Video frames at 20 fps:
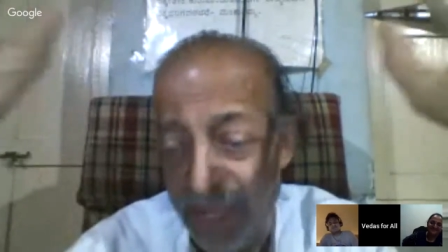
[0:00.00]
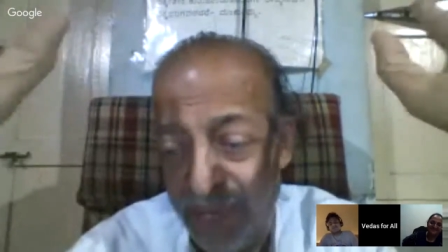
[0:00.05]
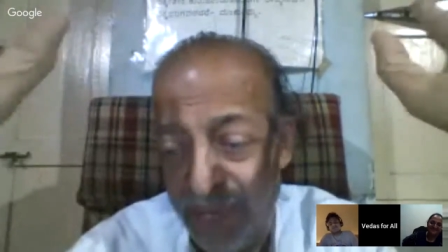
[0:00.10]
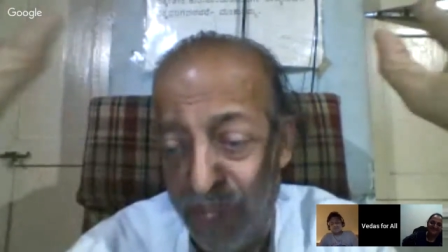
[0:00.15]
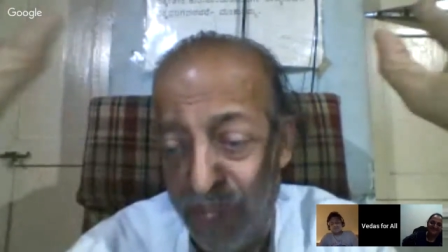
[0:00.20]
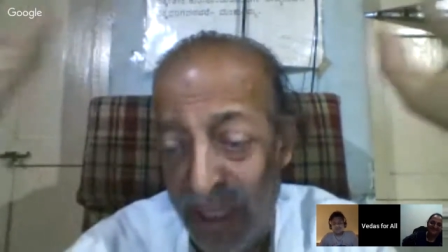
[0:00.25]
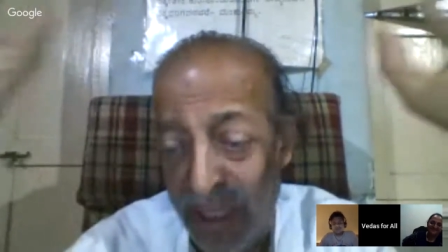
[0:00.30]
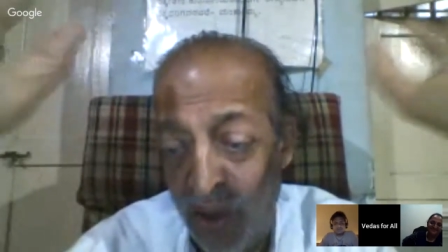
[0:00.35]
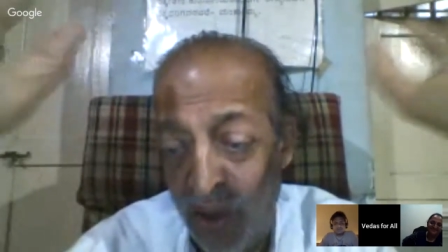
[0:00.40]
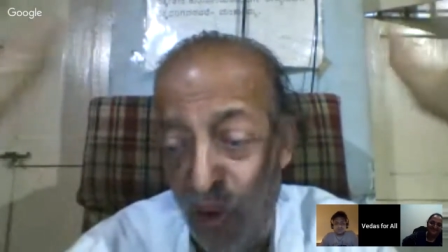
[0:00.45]

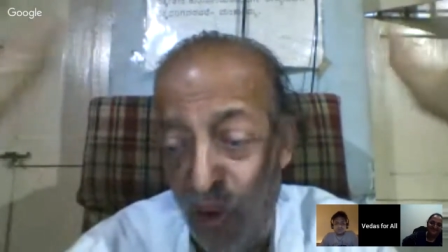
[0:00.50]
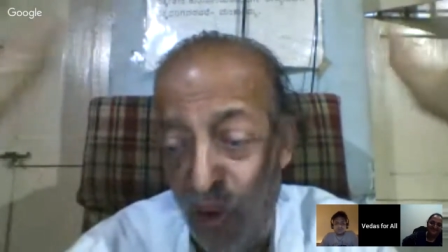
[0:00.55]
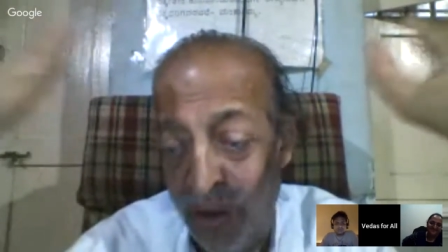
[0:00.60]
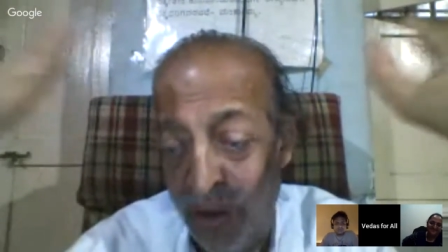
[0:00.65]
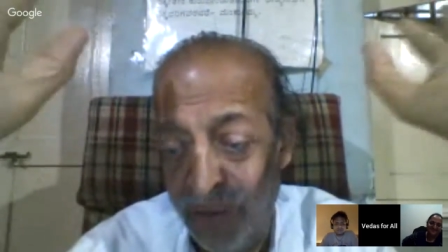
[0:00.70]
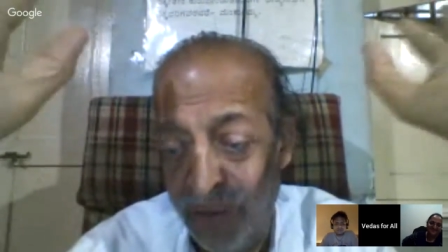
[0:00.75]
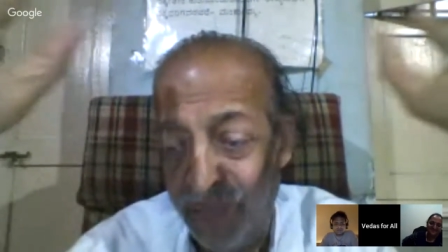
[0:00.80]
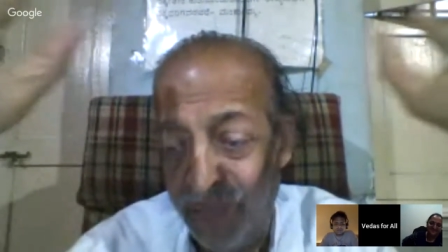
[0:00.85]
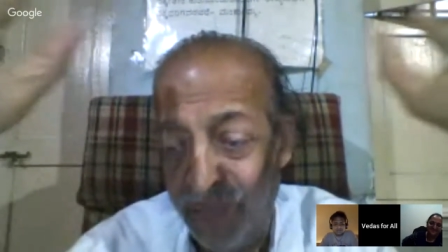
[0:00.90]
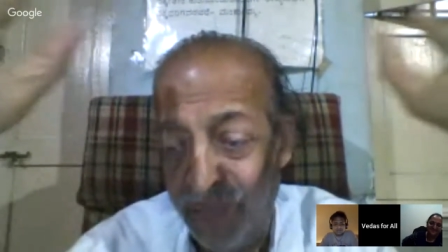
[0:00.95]
but God.
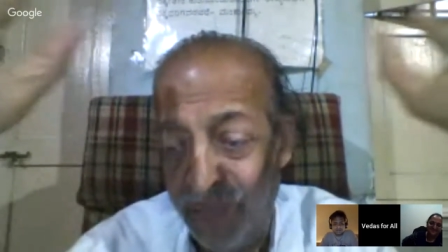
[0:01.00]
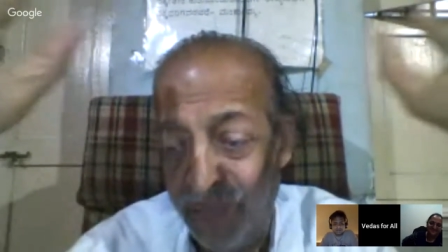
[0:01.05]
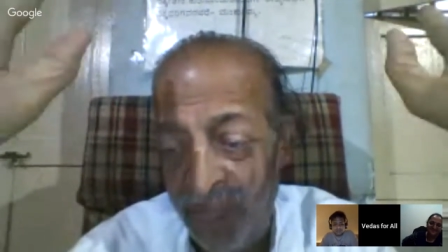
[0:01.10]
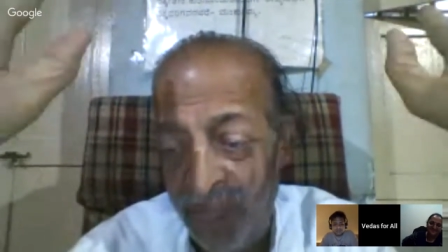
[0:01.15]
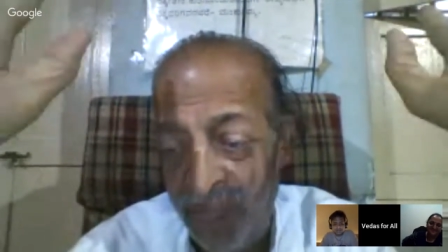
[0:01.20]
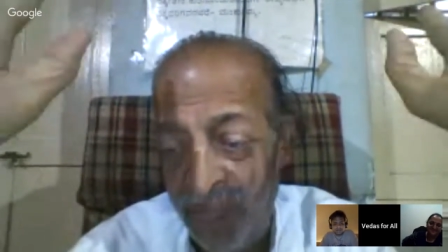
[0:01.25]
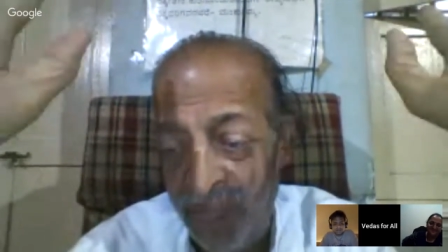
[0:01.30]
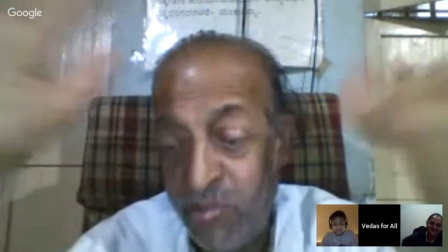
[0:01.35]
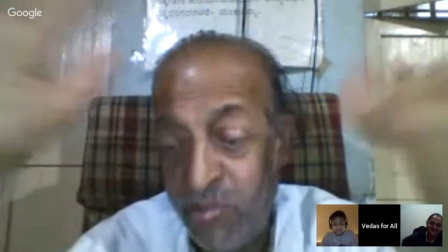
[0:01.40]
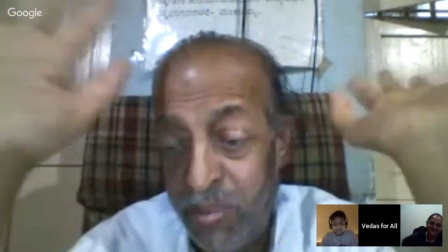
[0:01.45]
At
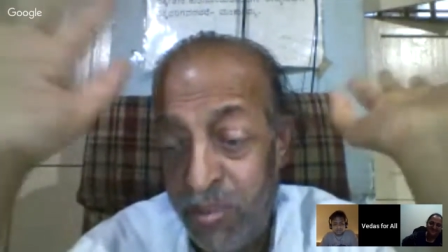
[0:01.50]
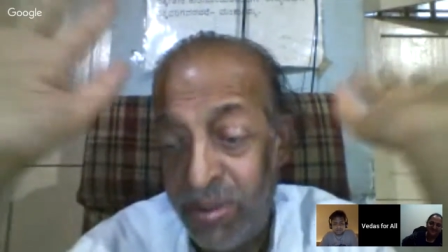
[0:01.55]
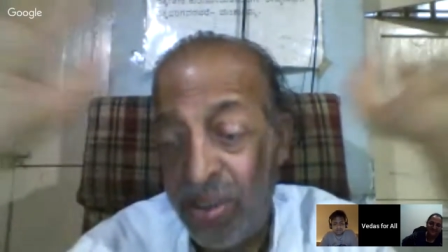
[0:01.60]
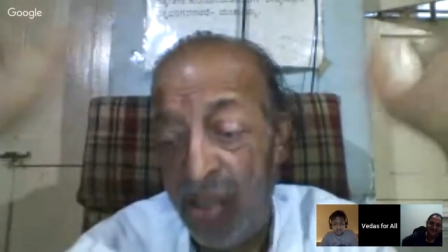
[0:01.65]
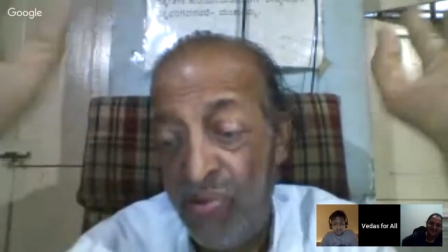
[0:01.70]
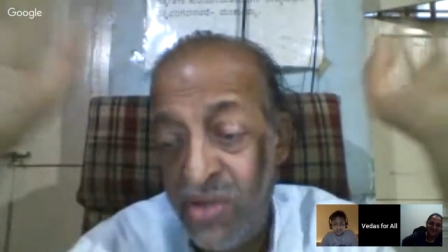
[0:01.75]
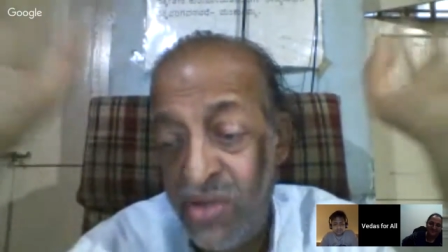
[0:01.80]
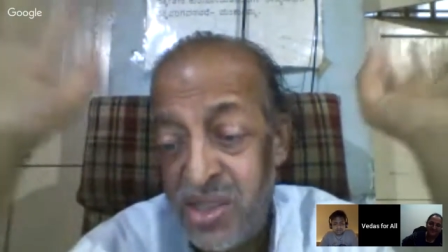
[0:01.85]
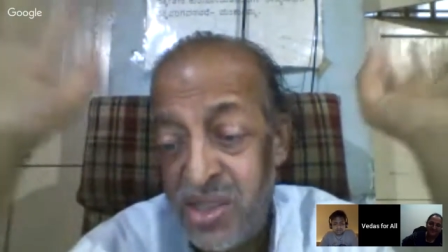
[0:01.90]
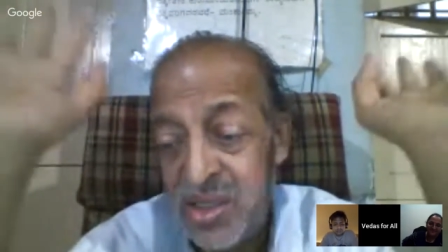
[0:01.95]
That's a special
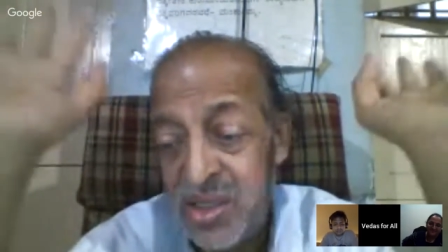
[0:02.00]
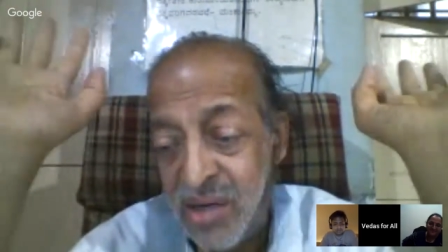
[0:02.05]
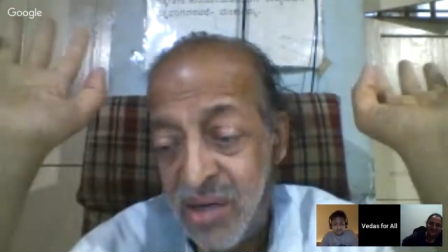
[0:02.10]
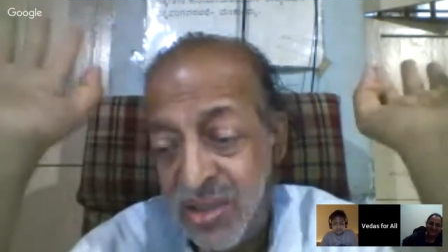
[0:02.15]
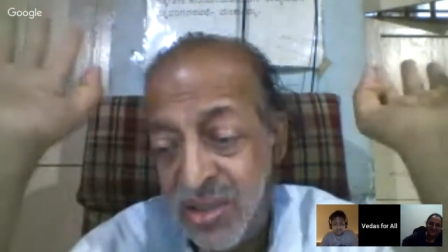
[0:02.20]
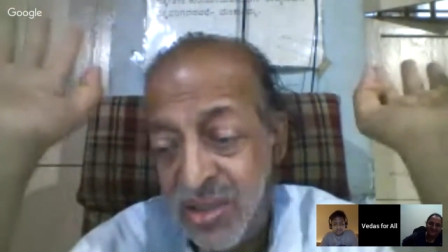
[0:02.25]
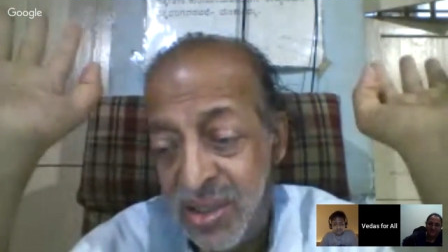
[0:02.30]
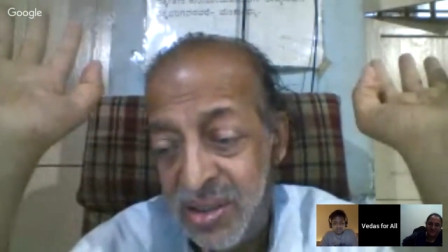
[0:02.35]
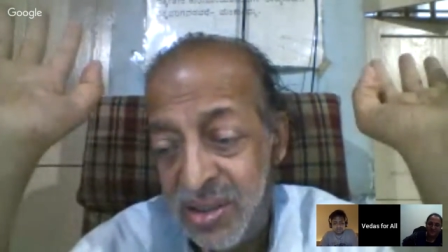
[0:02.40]
feature of it.